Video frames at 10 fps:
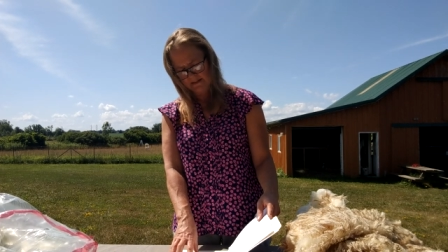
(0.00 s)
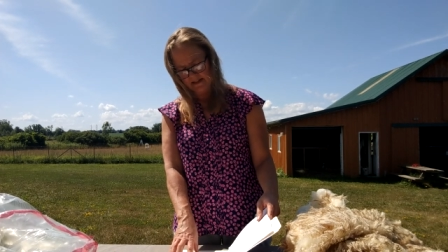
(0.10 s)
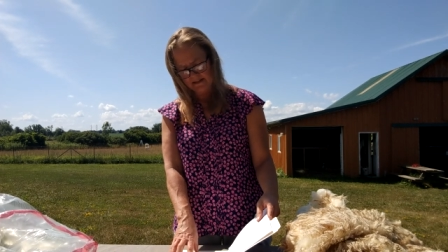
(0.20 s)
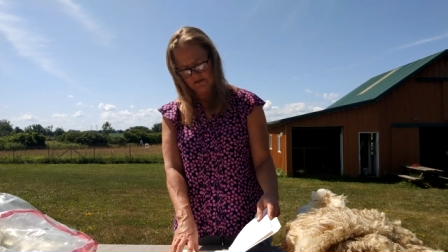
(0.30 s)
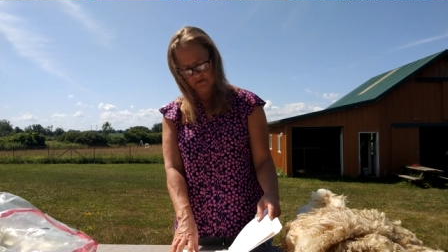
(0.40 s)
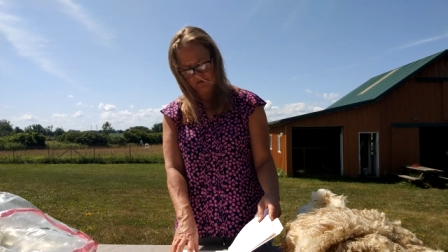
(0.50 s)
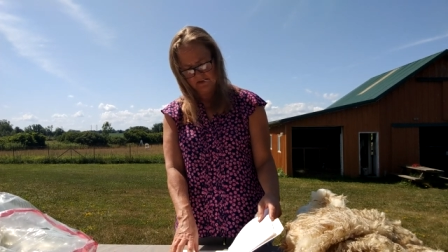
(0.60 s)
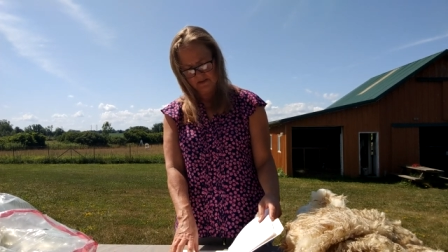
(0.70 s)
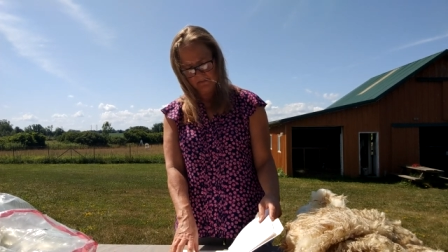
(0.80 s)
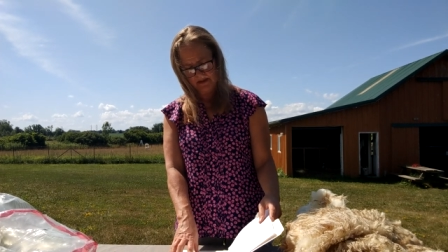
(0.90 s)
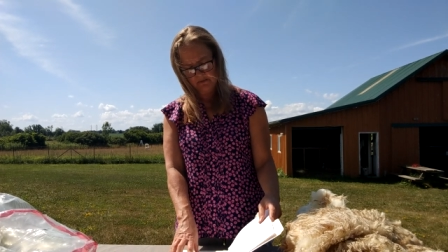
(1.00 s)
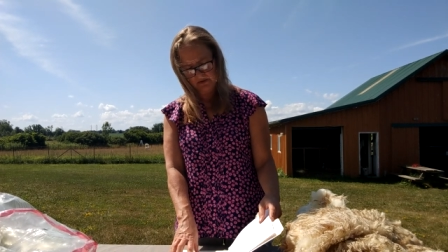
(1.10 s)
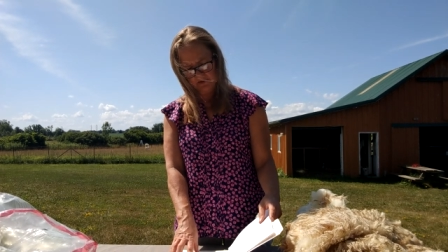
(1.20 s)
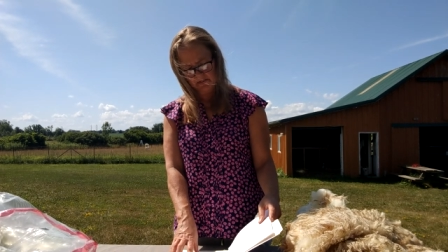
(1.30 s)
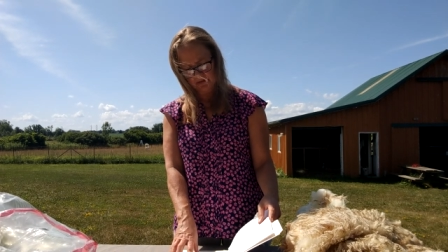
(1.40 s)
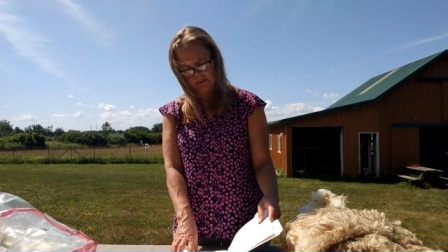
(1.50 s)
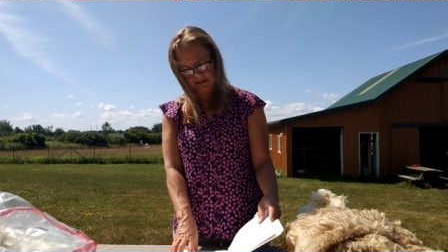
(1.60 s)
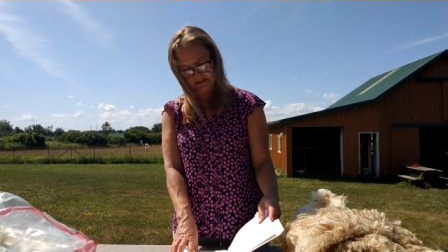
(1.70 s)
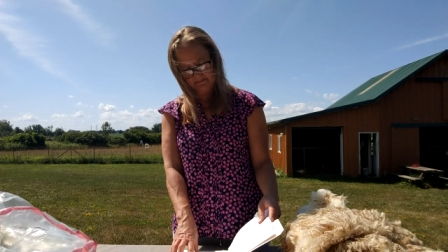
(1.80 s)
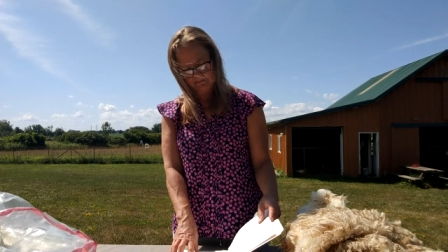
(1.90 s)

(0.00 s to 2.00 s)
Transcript: sense to us, but we're gonna go with it.